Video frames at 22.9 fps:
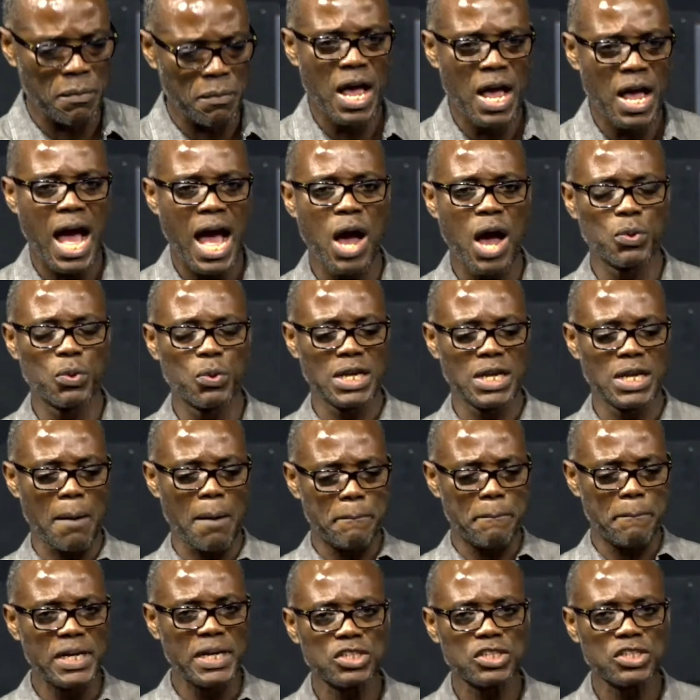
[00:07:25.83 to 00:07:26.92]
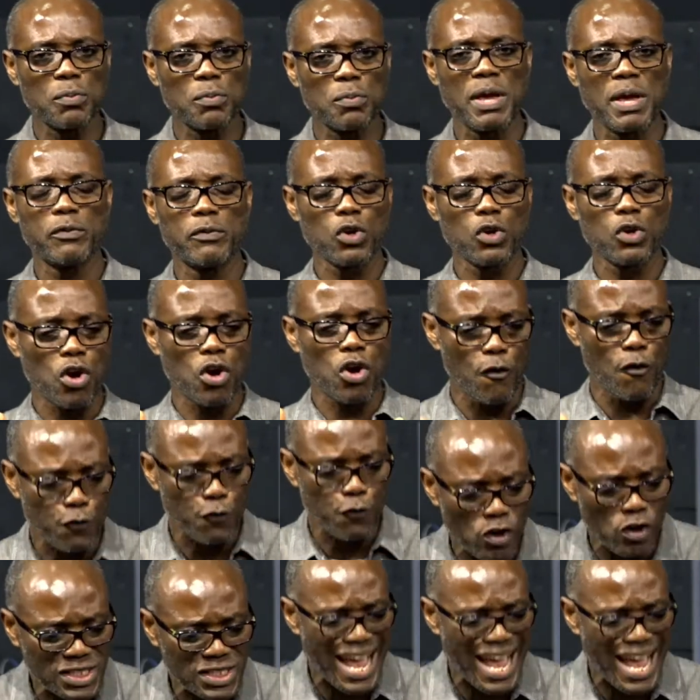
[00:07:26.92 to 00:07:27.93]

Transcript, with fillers: and with the ability to be able to confront